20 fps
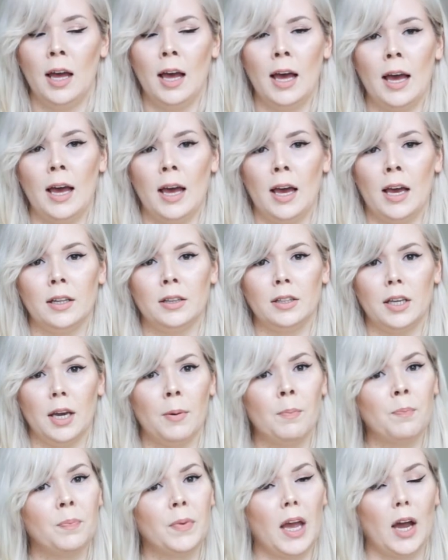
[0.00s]
And
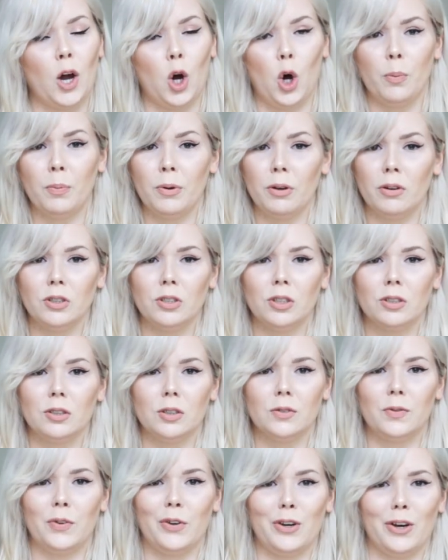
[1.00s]
yeah, I hope you enjoy
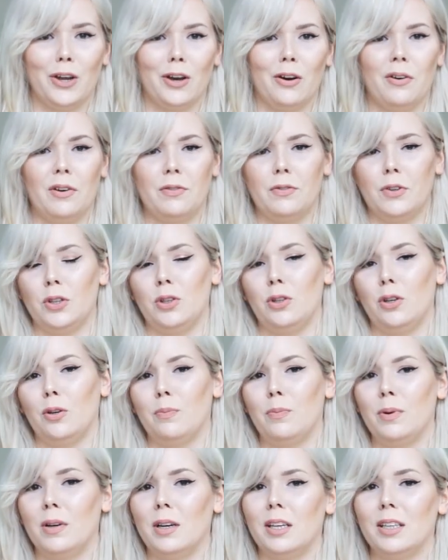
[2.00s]
this video. If you do,
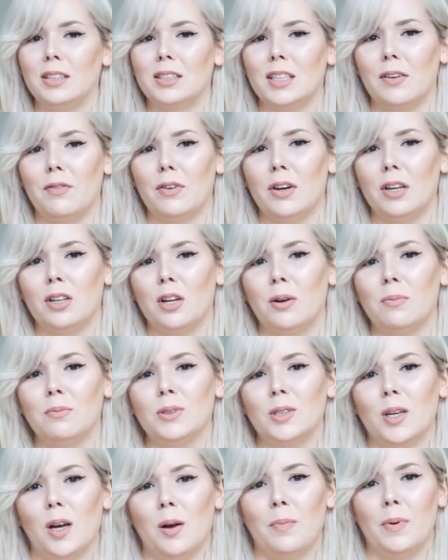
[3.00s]
please give it a
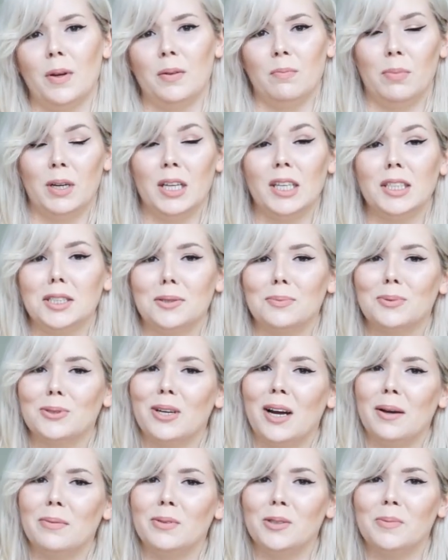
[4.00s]
thumbs up and please
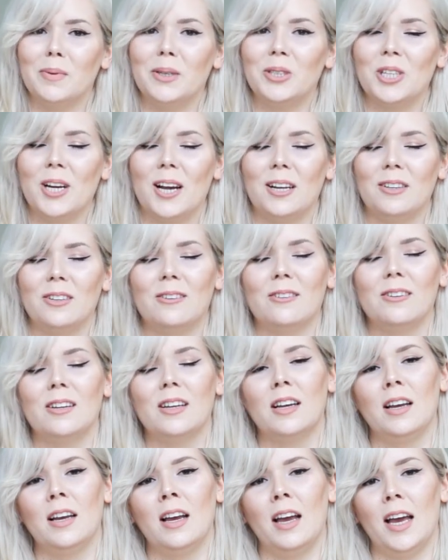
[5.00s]
subscribe to my channel.
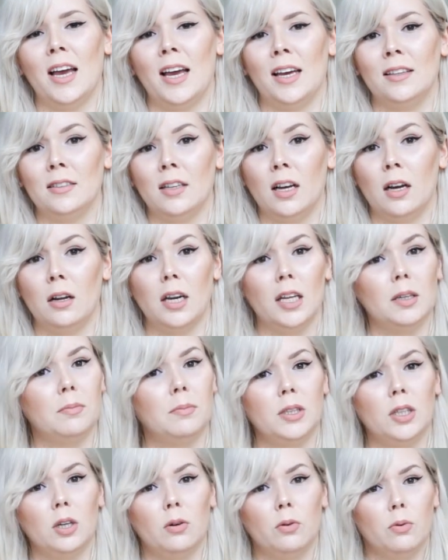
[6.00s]
And let me
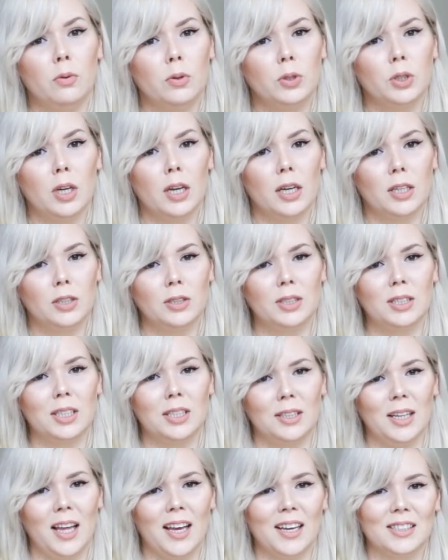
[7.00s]
know what would you like to see
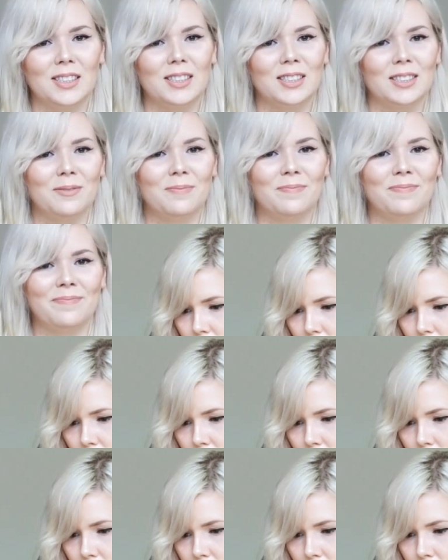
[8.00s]
next.